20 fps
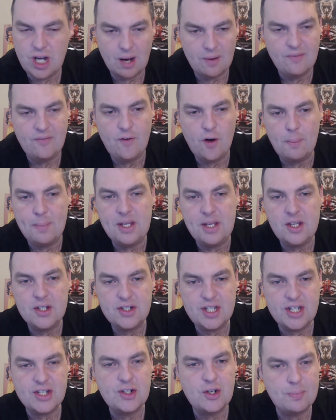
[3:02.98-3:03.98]
out for,
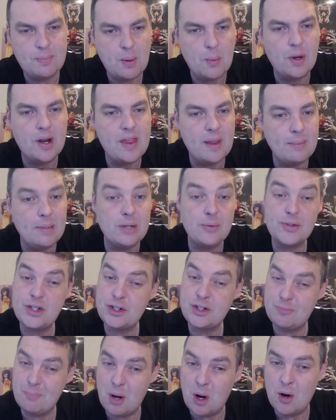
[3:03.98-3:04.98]
because this could be one of them little
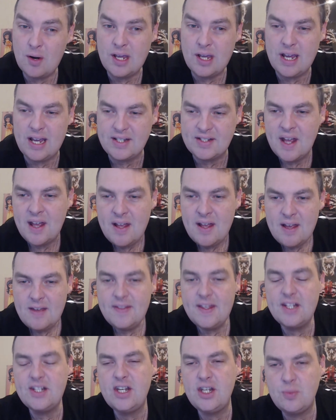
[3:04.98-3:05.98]
smokies.
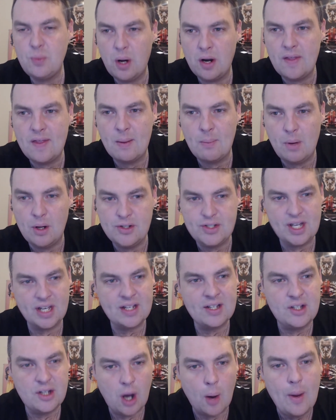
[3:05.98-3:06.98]
This is one of them ones that
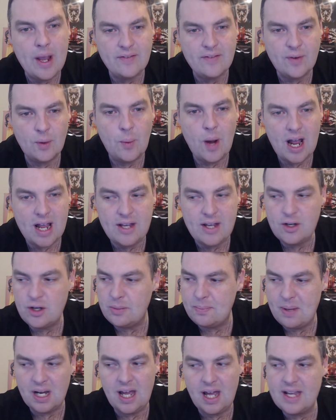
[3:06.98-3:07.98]
can go either way. It
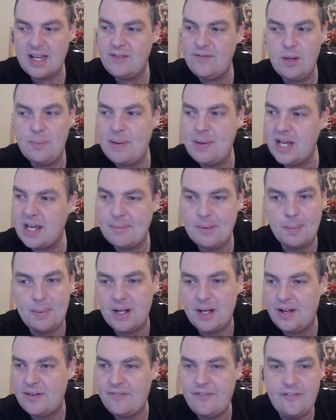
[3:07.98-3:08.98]
could be like, if you pick him up
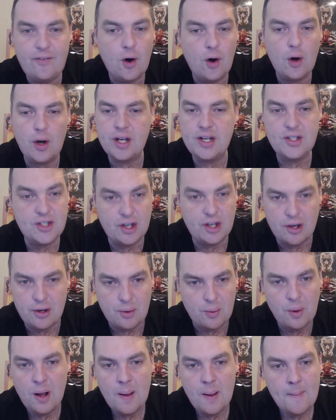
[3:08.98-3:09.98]
at
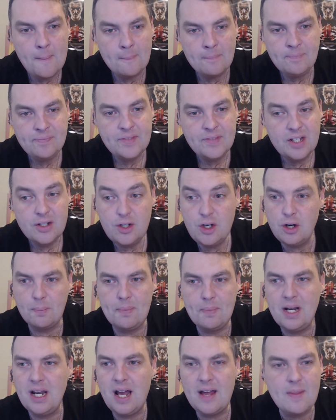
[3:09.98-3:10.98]
42,
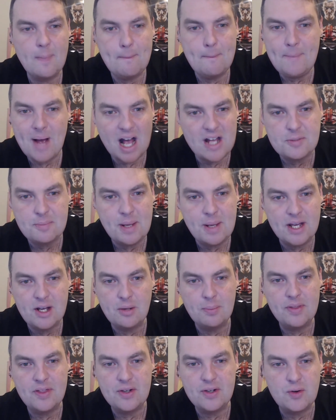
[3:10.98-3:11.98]
could be like the best
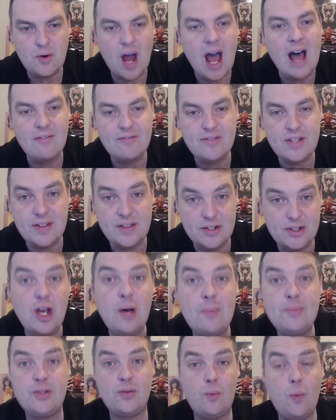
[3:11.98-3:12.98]
pickup of the draft in the
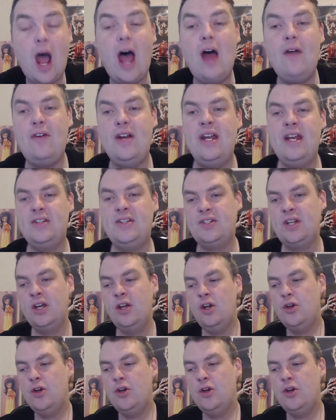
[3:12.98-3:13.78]
terms of where it is.